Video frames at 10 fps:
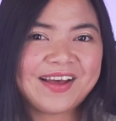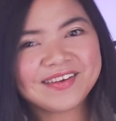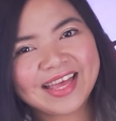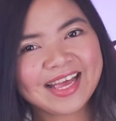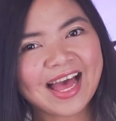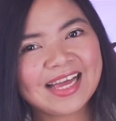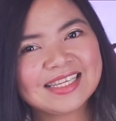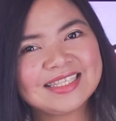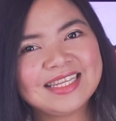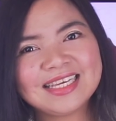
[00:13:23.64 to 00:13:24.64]
Okay
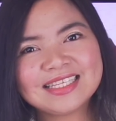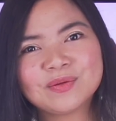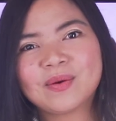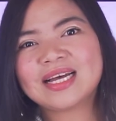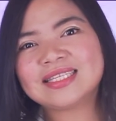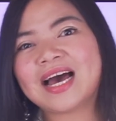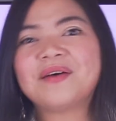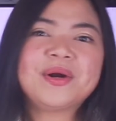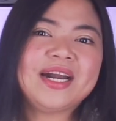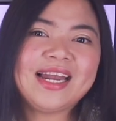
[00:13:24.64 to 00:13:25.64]
guys, this was
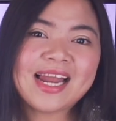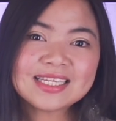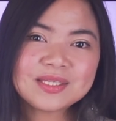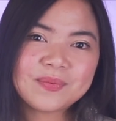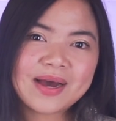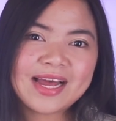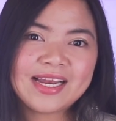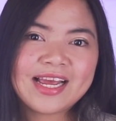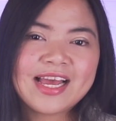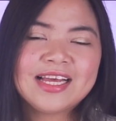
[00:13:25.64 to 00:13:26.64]
our last
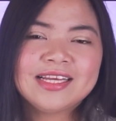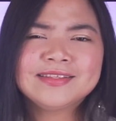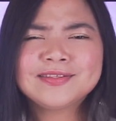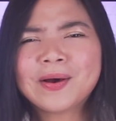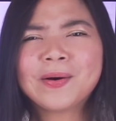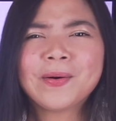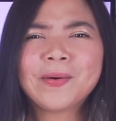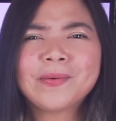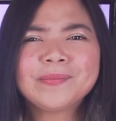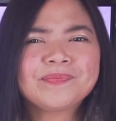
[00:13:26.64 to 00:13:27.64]
one.
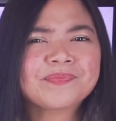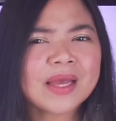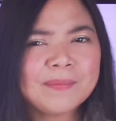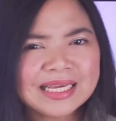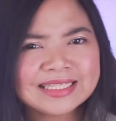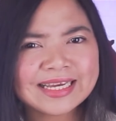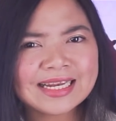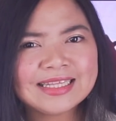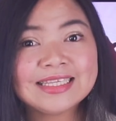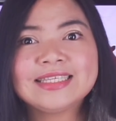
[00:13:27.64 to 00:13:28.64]
So
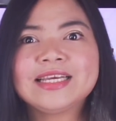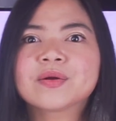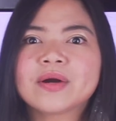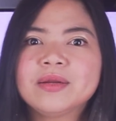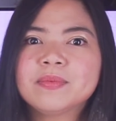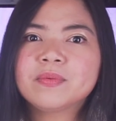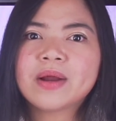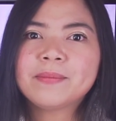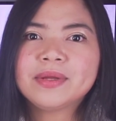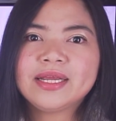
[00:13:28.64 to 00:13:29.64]
basically this incredible
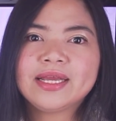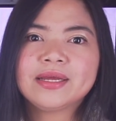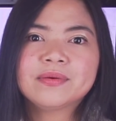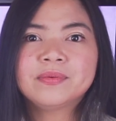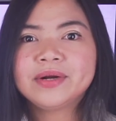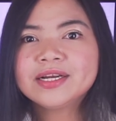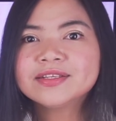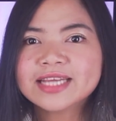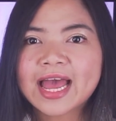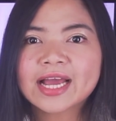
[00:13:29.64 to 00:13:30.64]
remedy
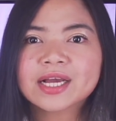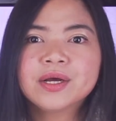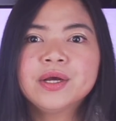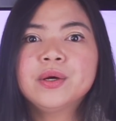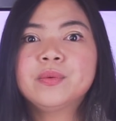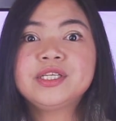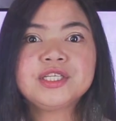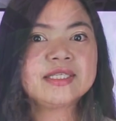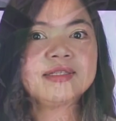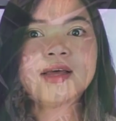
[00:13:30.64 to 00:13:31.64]
Renotech, which is